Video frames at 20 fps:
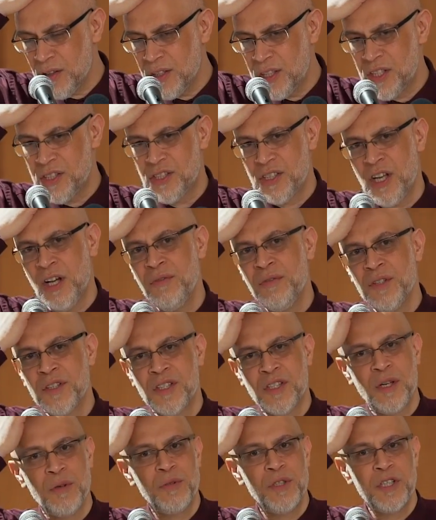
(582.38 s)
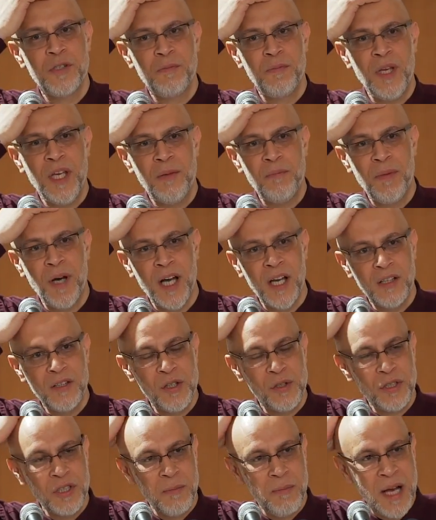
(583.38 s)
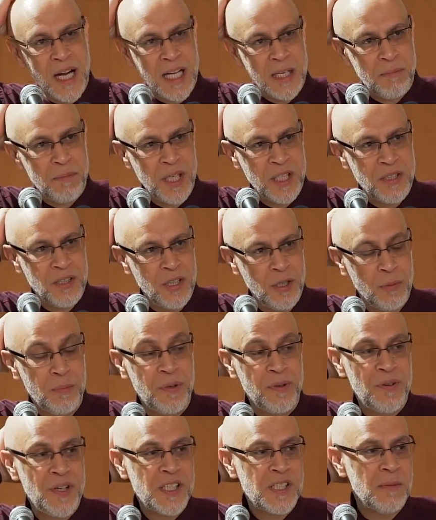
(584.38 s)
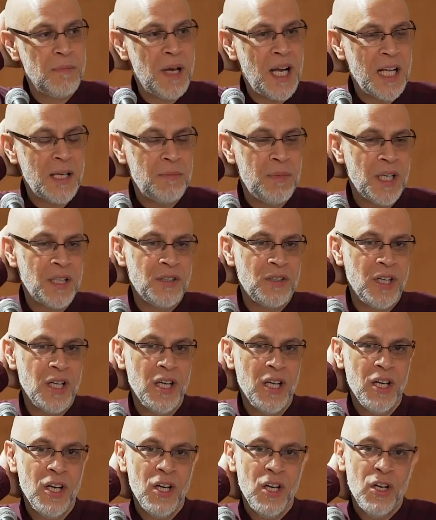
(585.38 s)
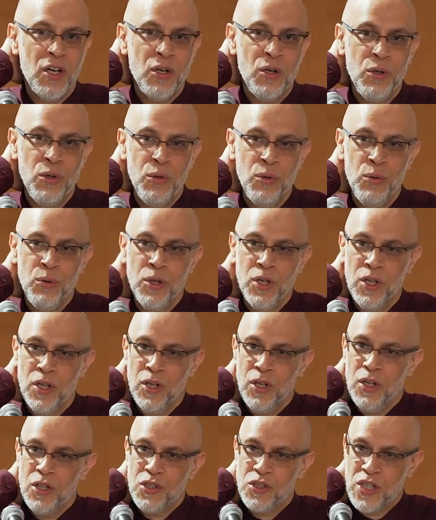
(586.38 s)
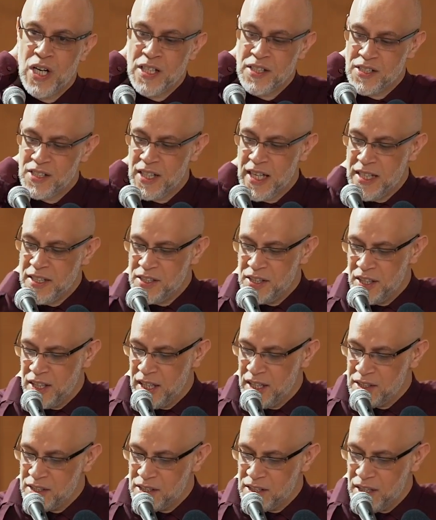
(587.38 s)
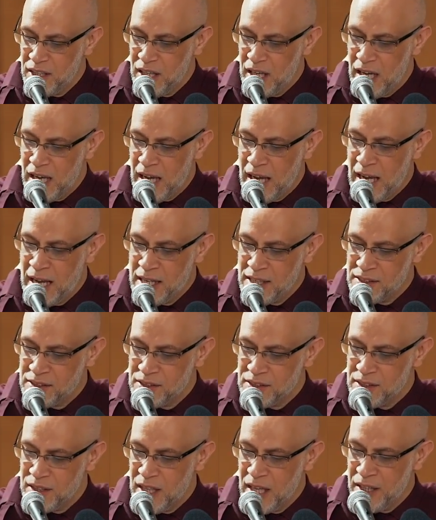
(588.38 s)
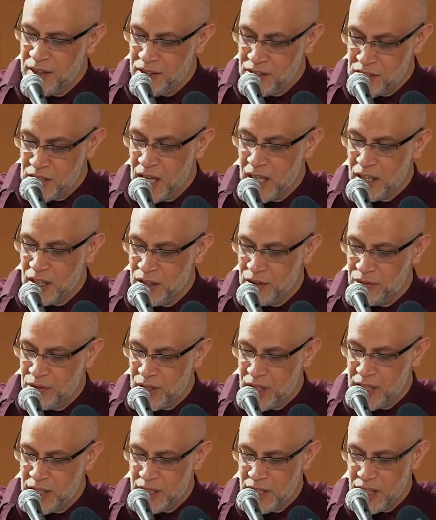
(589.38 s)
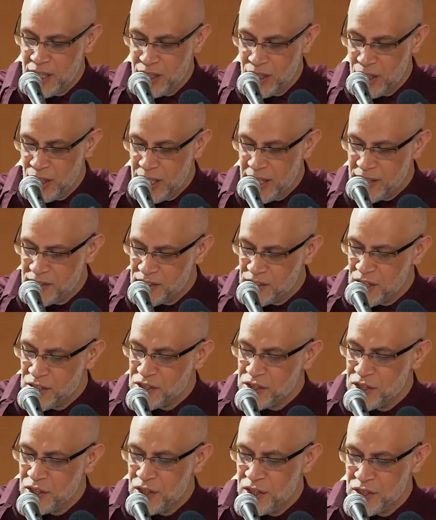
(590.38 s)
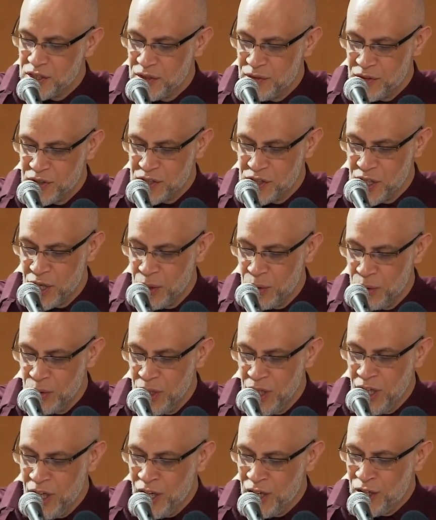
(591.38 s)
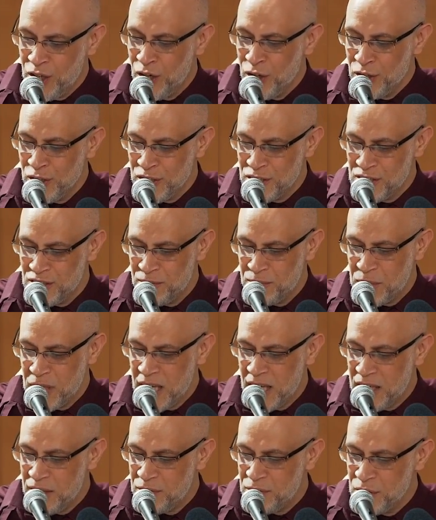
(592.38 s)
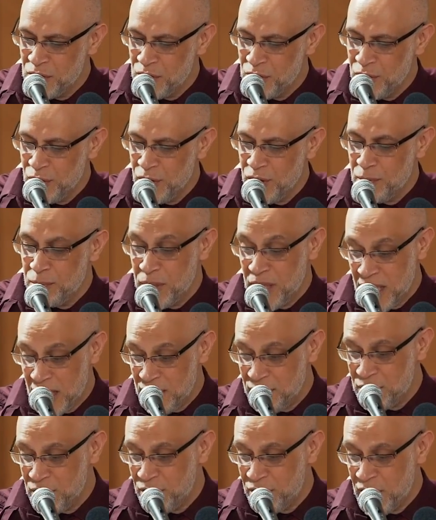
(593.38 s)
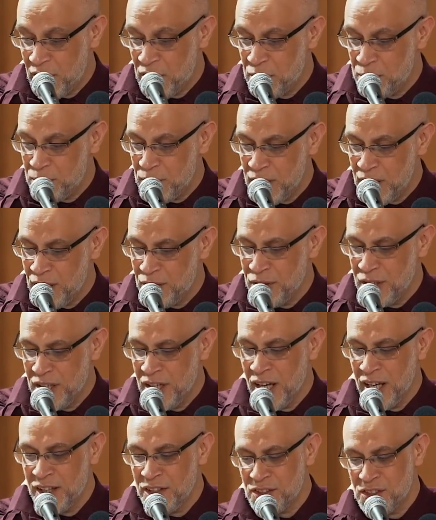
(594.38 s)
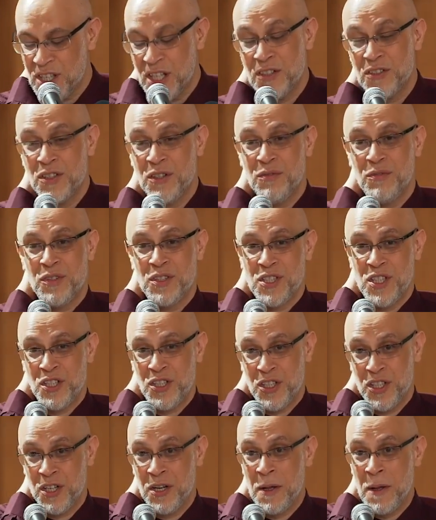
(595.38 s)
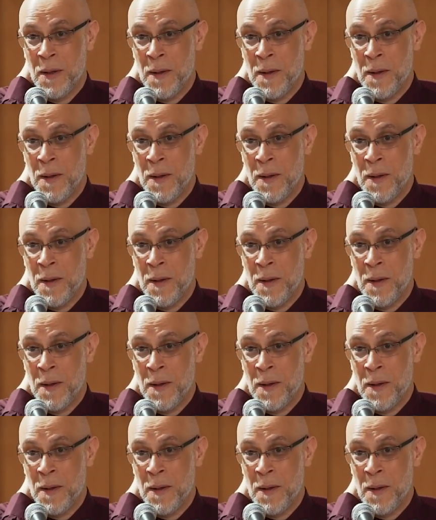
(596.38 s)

discovered, so to speak, by Dr. Malik Bedri, or Professor Malik Bedri, who translated it as, and the title is Sustenance of the Soul, Cognitive Behaviour Therapy of a 9th Century Physician.